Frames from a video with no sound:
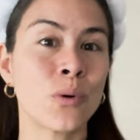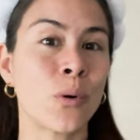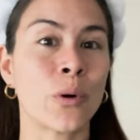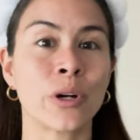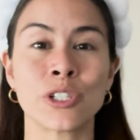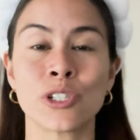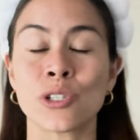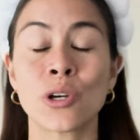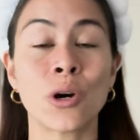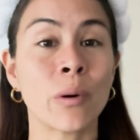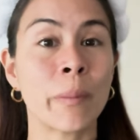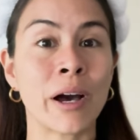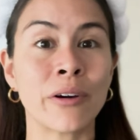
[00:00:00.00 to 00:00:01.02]
or just
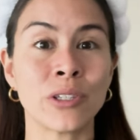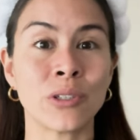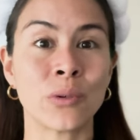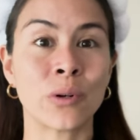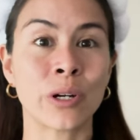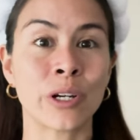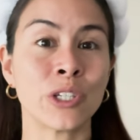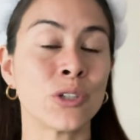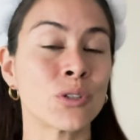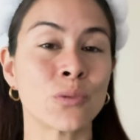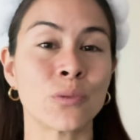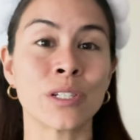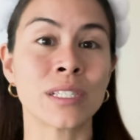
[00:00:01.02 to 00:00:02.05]
go about your
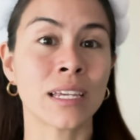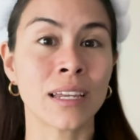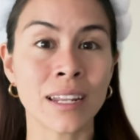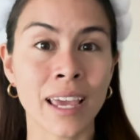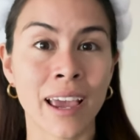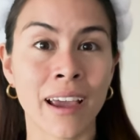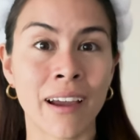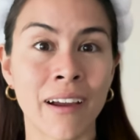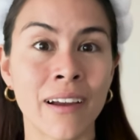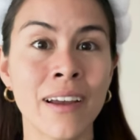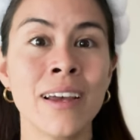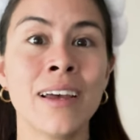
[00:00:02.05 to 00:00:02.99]
usual skincare.